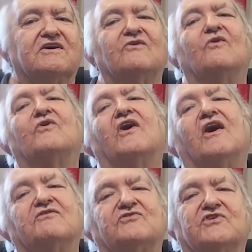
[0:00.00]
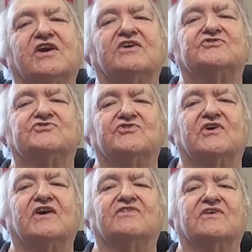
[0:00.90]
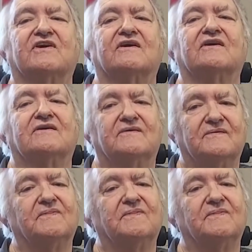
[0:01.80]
Go confidential. I okay. Think.